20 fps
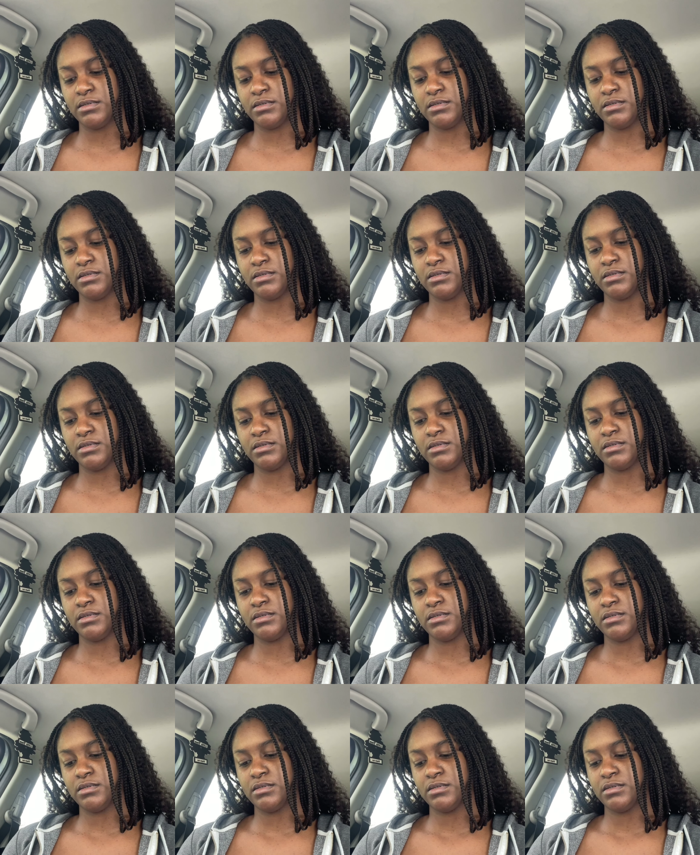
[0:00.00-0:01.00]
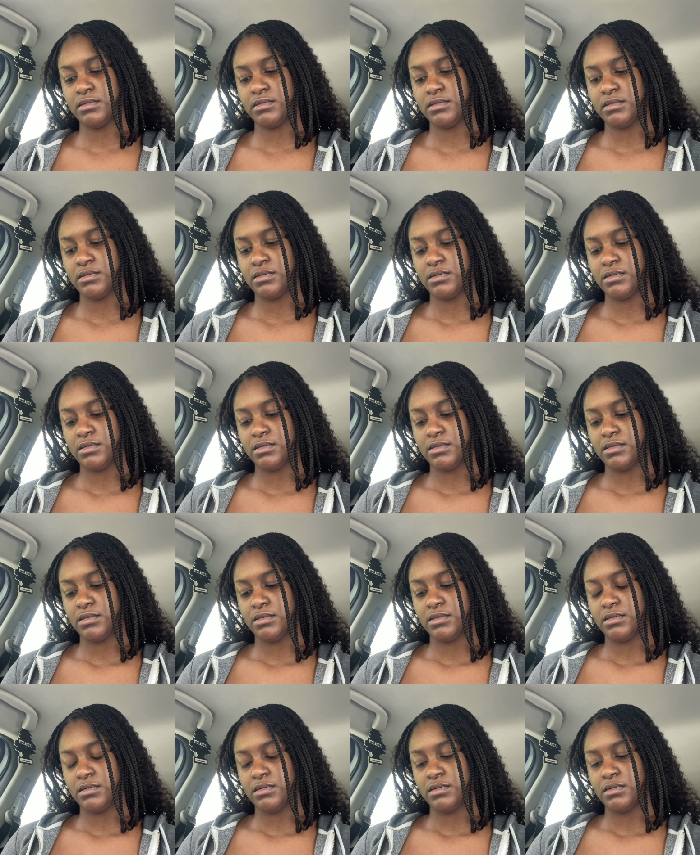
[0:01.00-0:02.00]

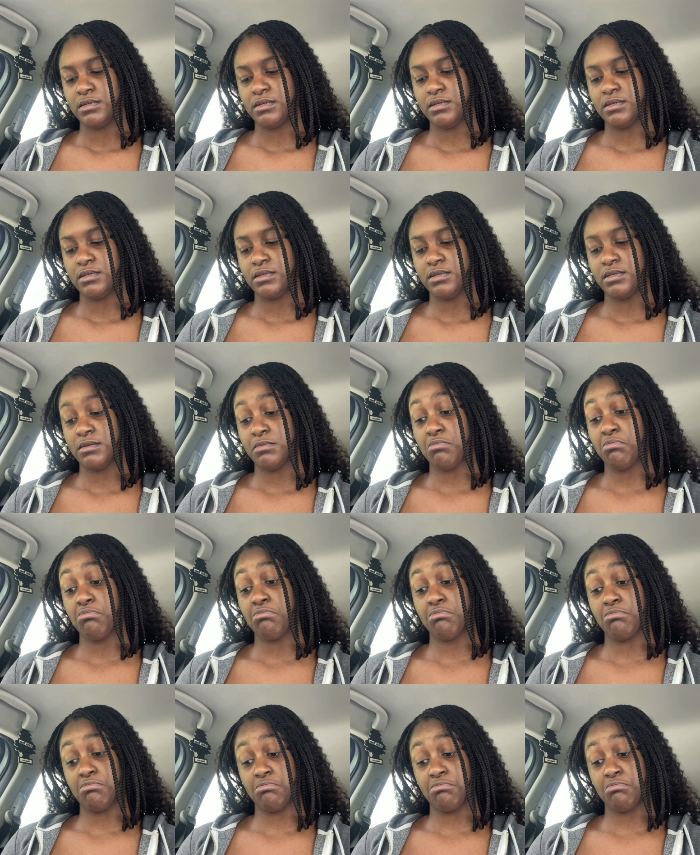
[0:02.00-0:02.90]
Nobody speaks.